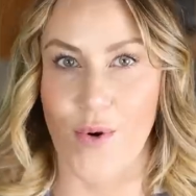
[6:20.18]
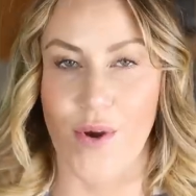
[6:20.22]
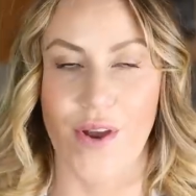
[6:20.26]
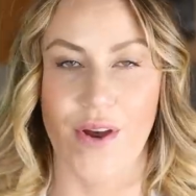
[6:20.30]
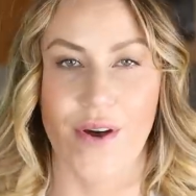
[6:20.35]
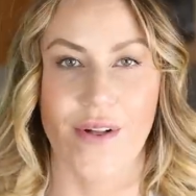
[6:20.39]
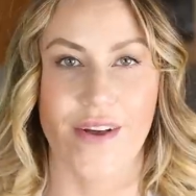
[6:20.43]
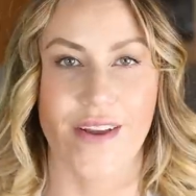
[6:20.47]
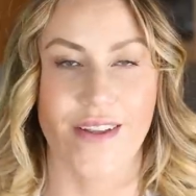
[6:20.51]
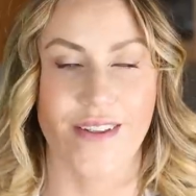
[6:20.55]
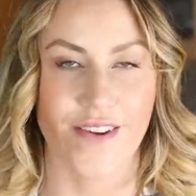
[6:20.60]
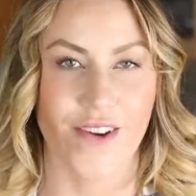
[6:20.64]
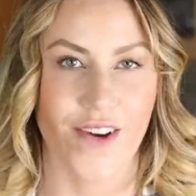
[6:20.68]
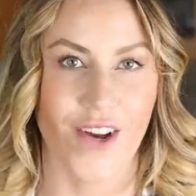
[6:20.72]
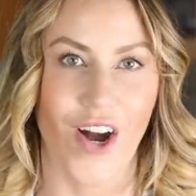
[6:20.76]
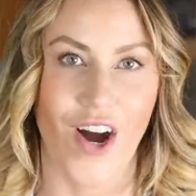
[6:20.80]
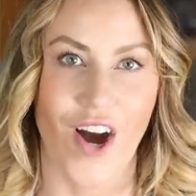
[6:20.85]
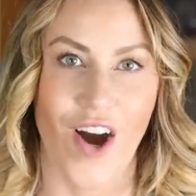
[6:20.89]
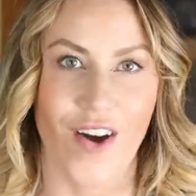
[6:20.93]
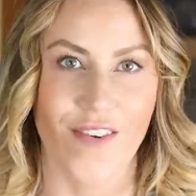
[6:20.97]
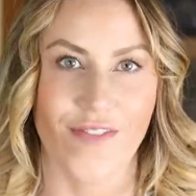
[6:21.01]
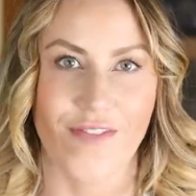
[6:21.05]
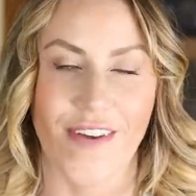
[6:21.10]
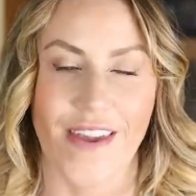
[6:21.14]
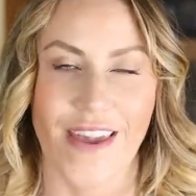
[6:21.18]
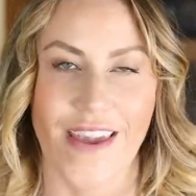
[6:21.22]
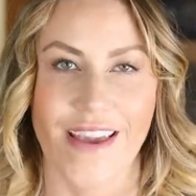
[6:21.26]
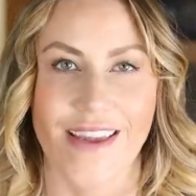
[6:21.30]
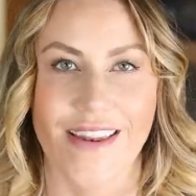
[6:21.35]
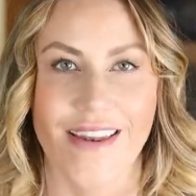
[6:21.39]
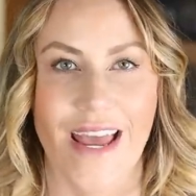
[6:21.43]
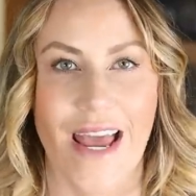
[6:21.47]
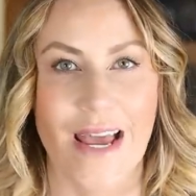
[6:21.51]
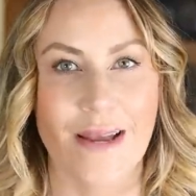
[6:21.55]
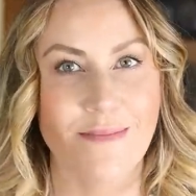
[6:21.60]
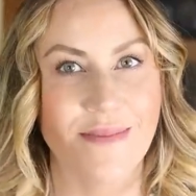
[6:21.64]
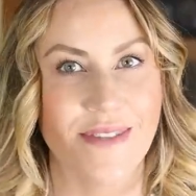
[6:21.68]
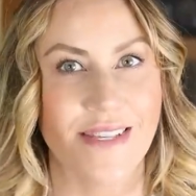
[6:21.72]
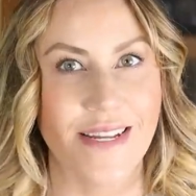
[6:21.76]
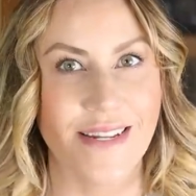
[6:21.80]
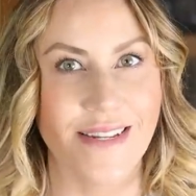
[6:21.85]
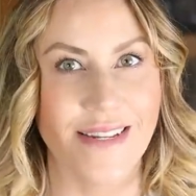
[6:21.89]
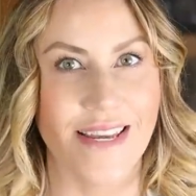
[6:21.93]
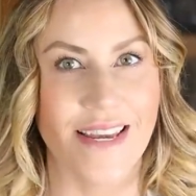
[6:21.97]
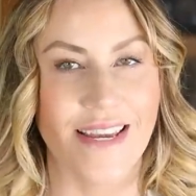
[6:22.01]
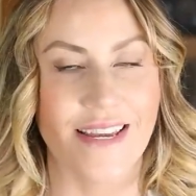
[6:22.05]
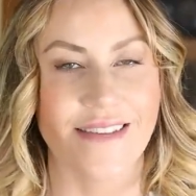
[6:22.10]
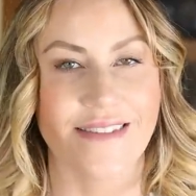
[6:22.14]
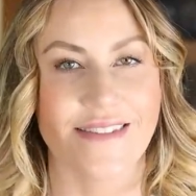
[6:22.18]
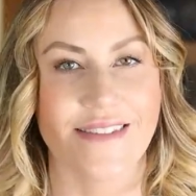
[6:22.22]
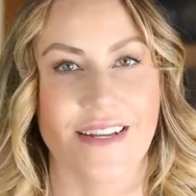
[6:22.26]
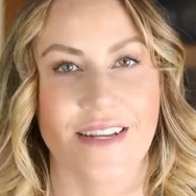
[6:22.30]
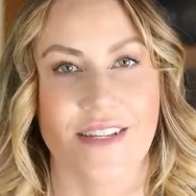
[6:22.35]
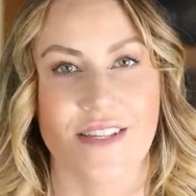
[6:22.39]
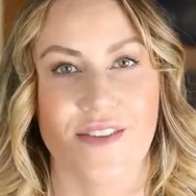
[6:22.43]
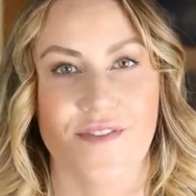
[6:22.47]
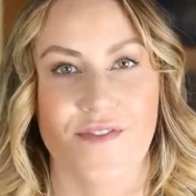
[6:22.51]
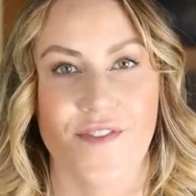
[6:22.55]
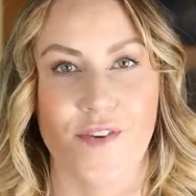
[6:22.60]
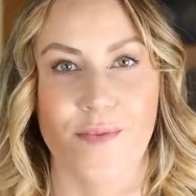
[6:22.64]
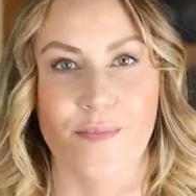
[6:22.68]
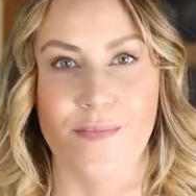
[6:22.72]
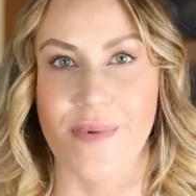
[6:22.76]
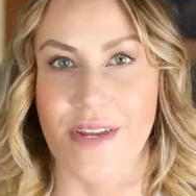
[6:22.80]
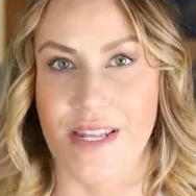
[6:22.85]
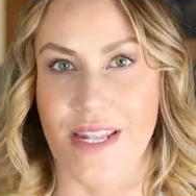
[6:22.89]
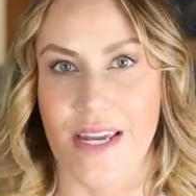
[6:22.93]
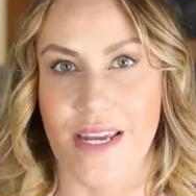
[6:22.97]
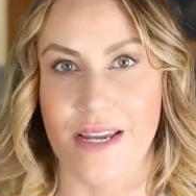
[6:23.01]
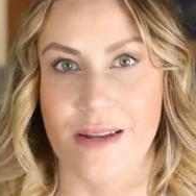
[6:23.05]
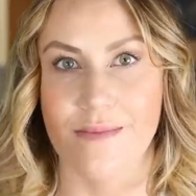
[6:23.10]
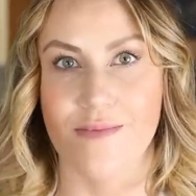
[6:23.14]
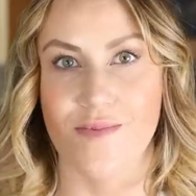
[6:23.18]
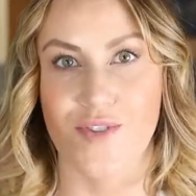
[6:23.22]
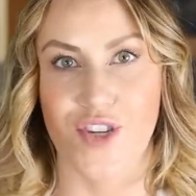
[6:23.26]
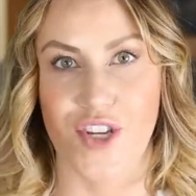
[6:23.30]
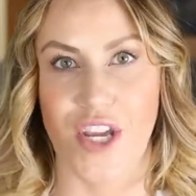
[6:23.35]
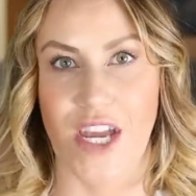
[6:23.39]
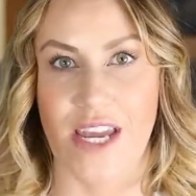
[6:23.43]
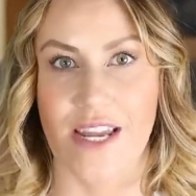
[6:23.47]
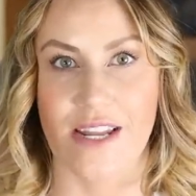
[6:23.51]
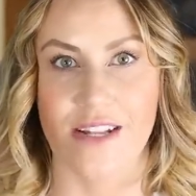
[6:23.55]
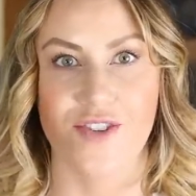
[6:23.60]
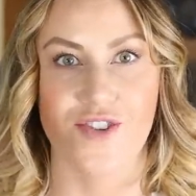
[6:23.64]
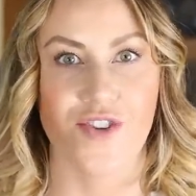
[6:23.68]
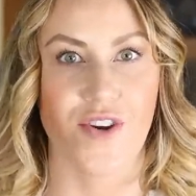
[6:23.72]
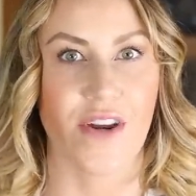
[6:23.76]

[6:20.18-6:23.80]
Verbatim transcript: oil in your coffee, and MCT stands for medium chain